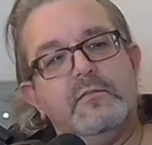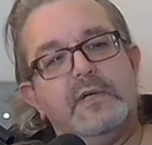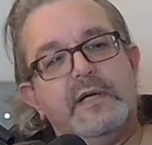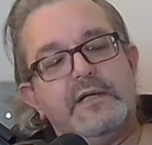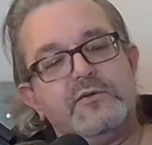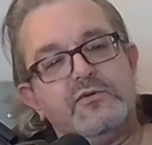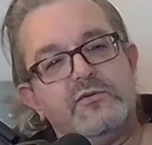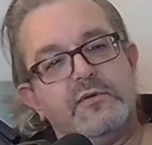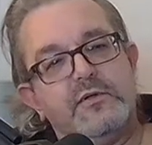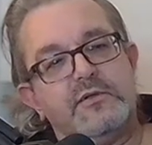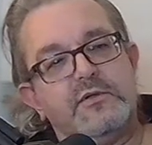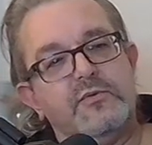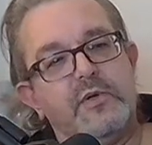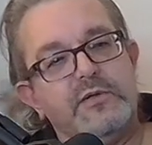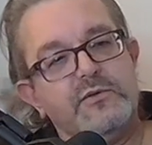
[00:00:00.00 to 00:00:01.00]

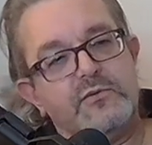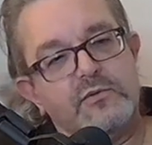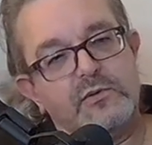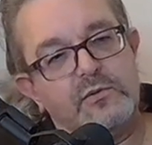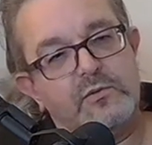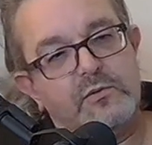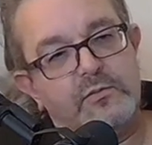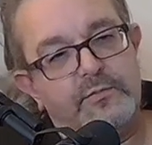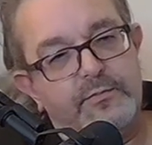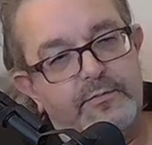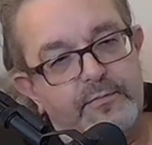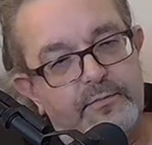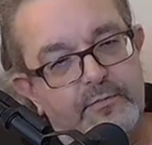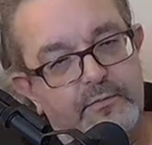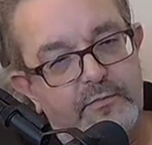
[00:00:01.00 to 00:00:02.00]
extraterrestrial
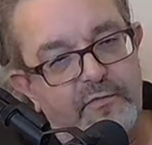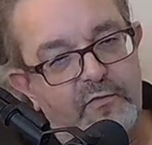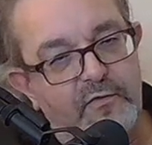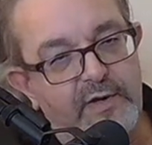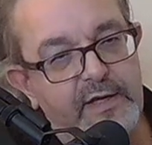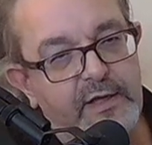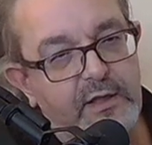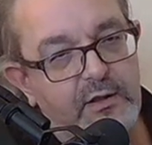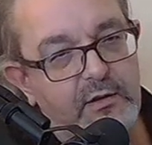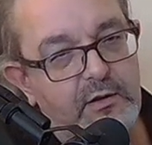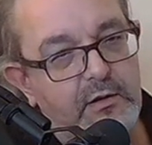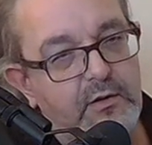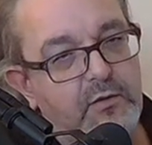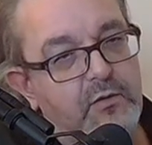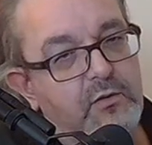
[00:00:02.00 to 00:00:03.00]

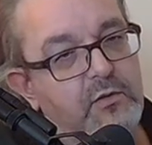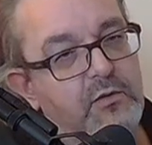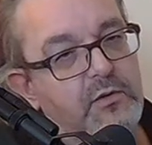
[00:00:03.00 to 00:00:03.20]
vehicle or